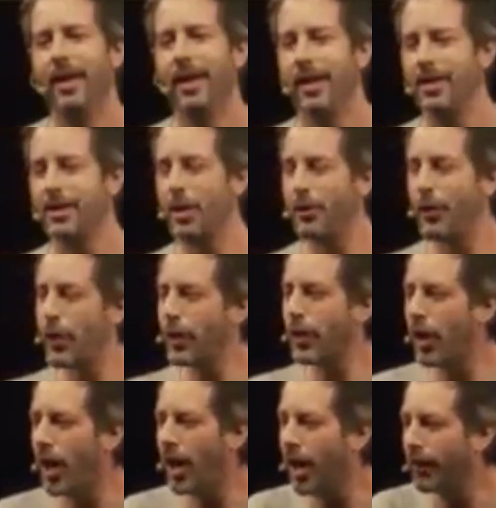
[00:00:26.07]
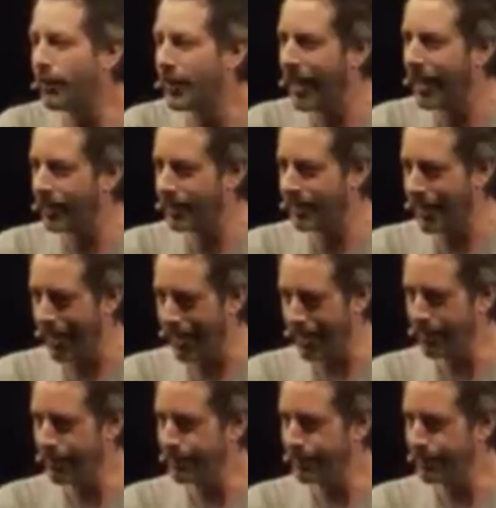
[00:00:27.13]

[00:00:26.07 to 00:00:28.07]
So we've only got half an hour today.